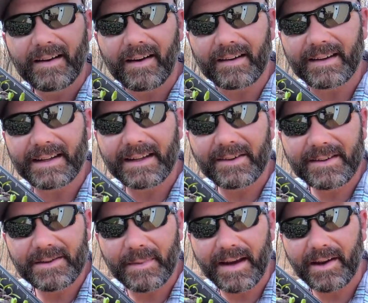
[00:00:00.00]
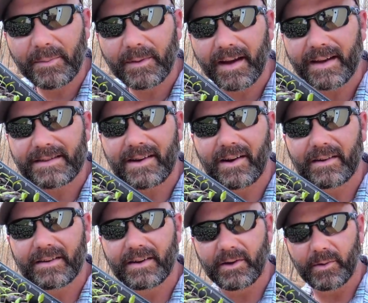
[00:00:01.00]
Our little tomato plants are
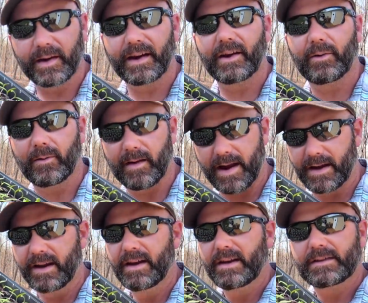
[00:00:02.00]
doing great.